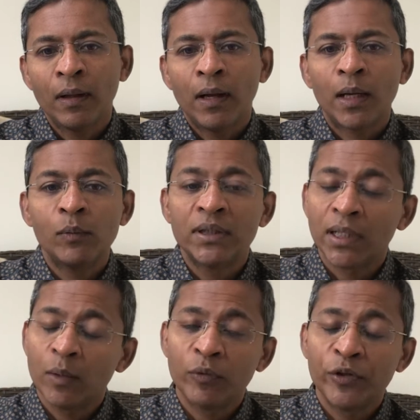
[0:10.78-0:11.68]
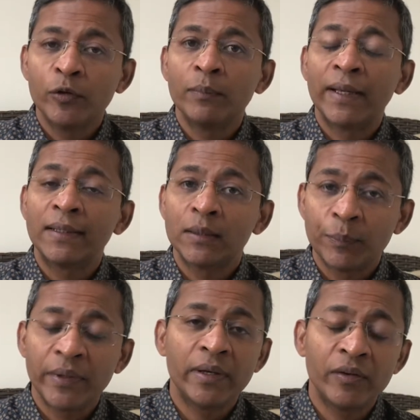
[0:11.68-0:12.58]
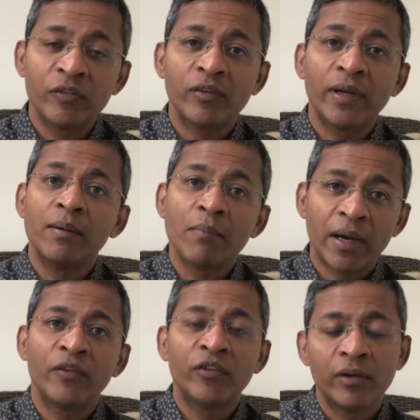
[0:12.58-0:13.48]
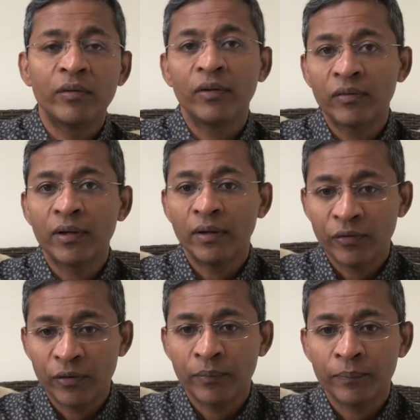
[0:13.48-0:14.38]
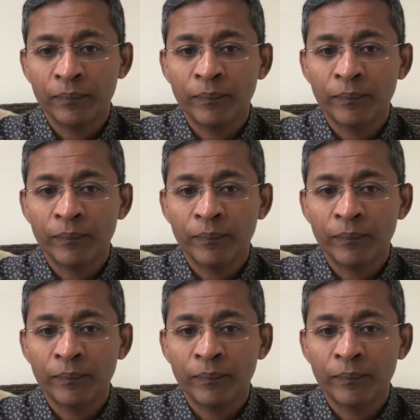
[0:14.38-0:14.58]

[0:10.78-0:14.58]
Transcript: I will share with you my experience in managing this condition.